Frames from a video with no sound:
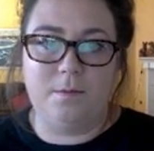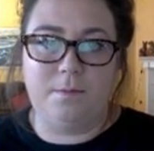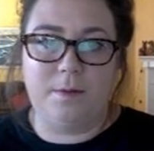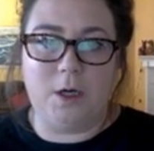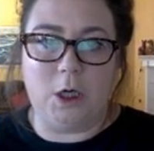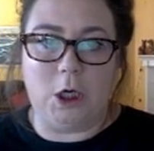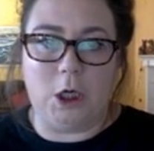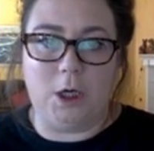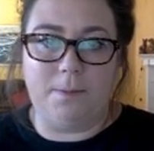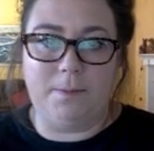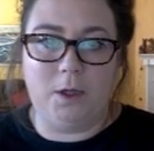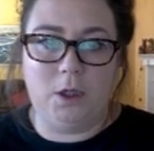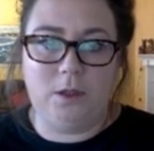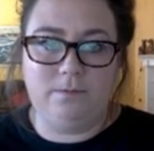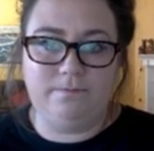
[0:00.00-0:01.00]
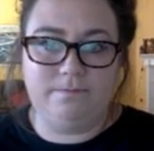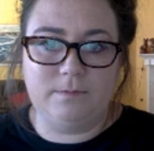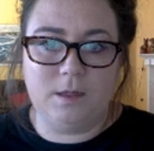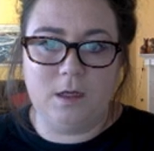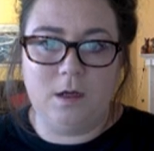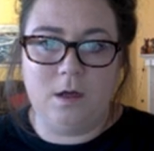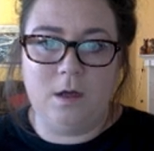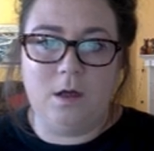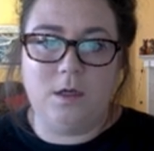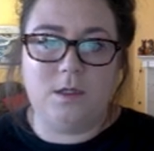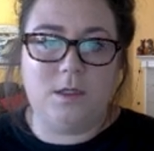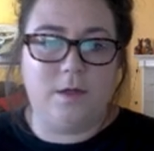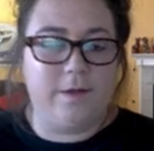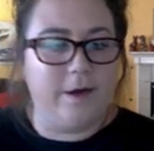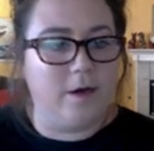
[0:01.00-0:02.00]
purple.
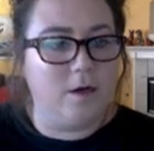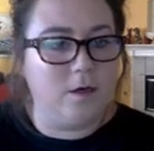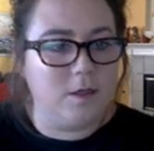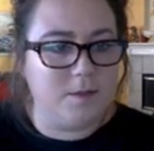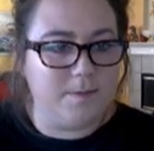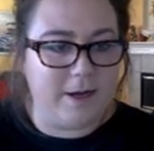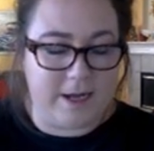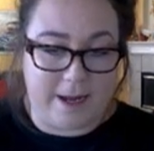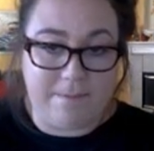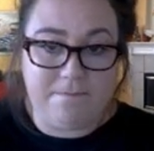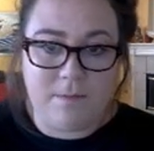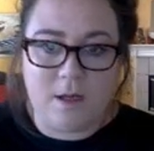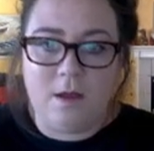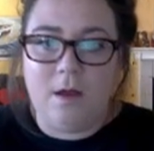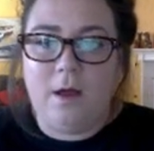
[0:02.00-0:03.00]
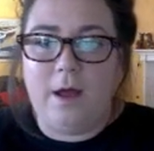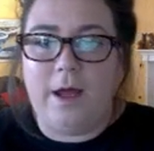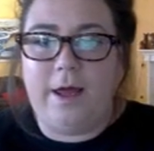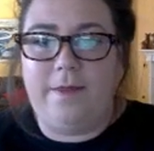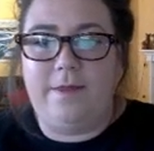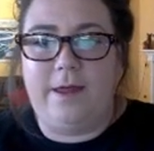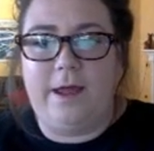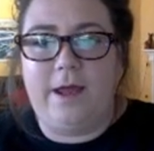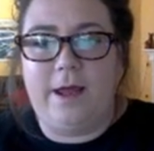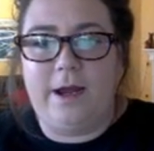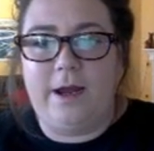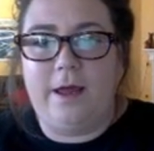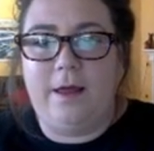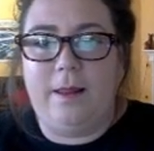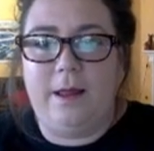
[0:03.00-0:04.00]
So there's my name. And
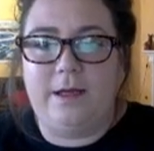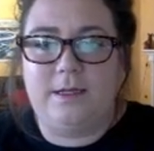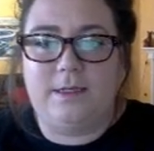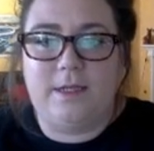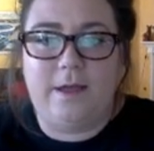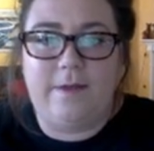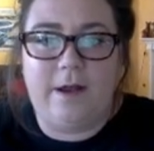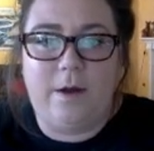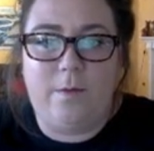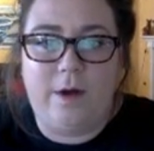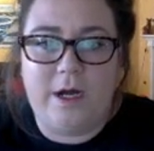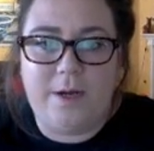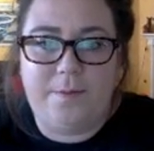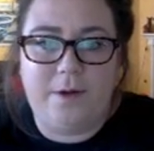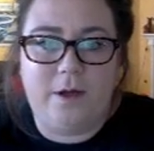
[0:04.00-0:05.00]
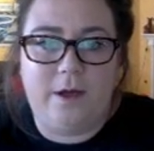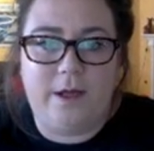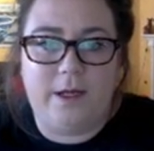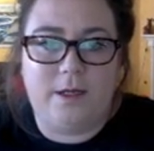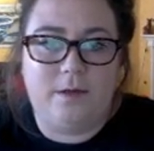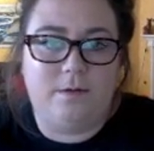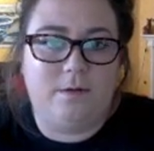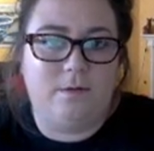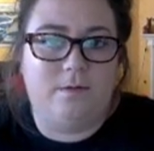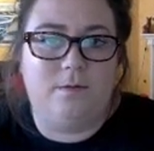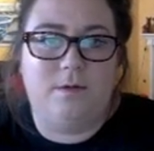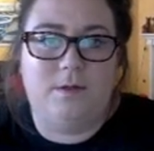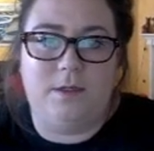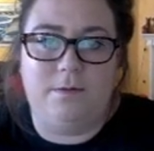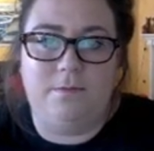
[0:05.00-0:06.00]
then let's say that I wanted to put
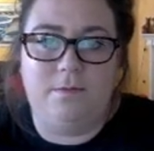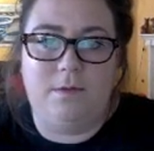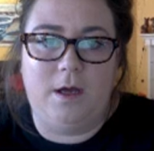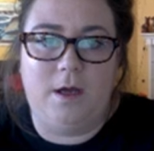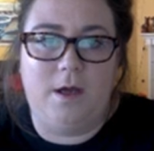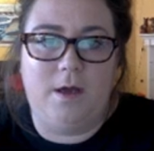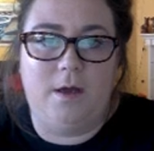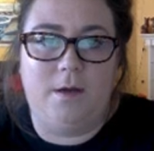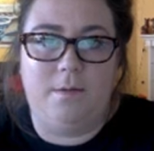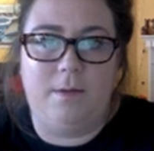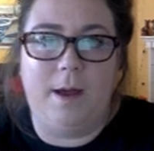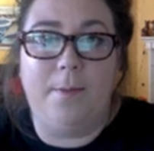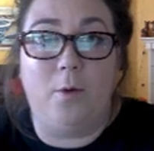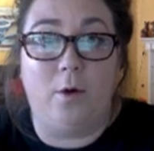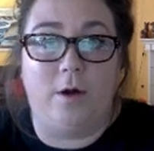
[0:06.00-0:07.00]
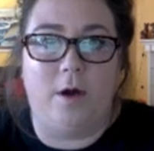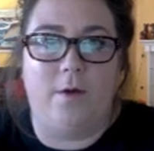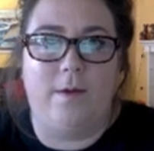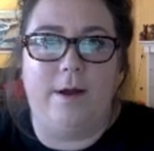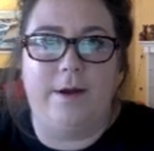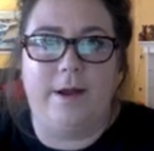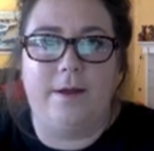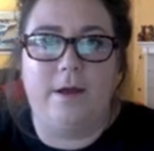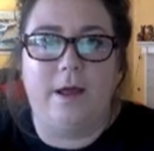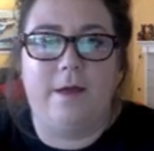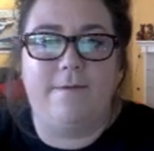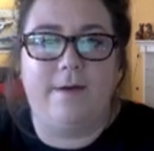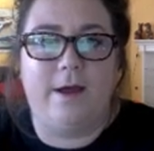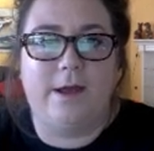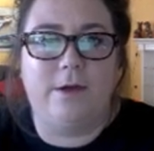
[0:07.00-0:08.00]
some a border around it.
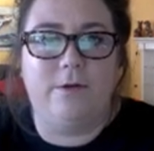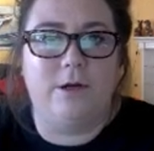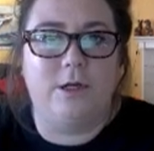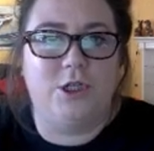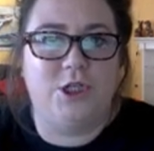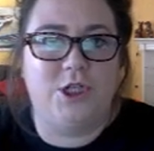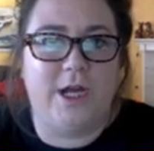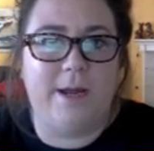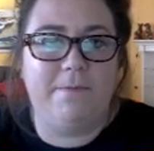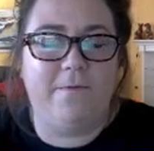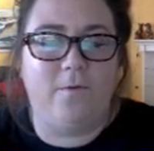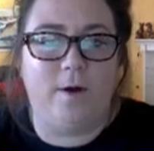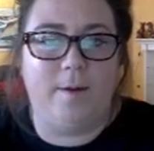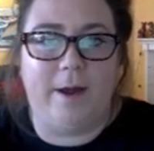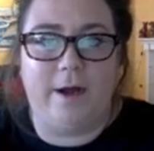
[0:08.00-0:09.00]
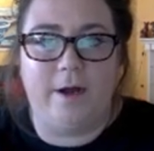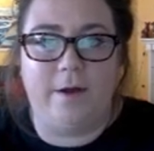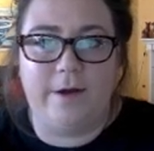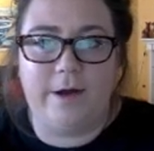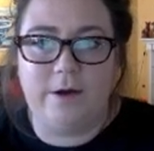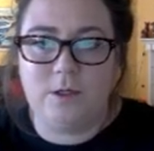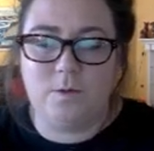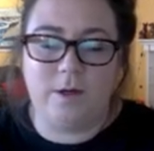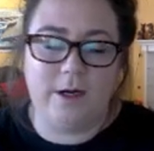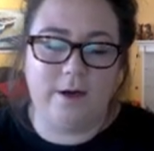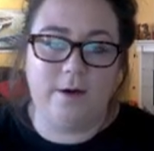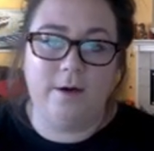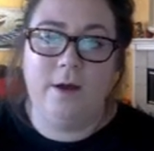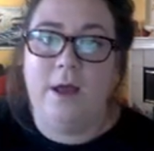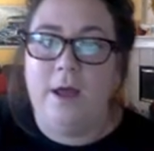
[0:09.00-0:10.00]
If I go to shape format, now here's
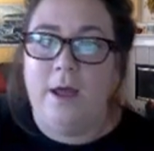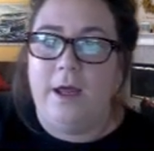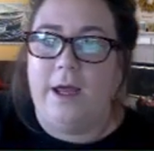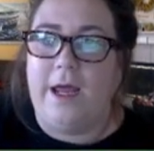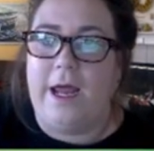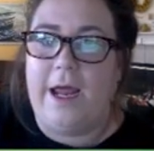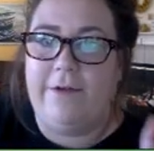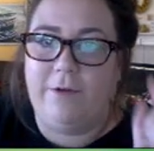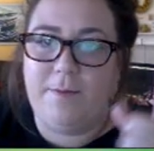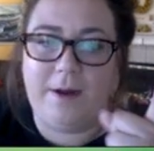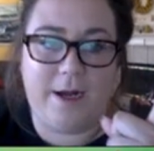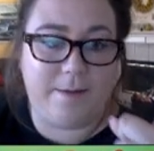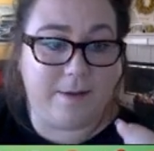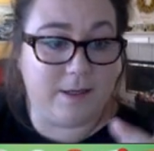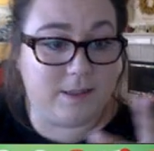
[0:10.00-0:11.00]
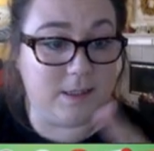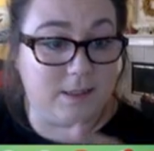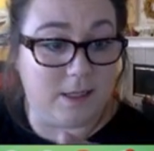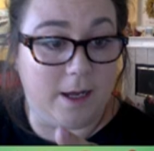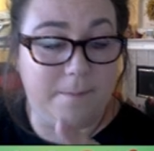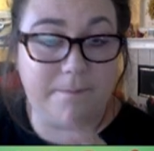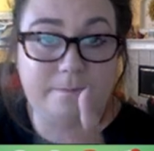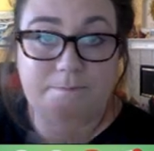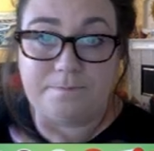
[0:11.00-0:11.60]
where everybody messes up.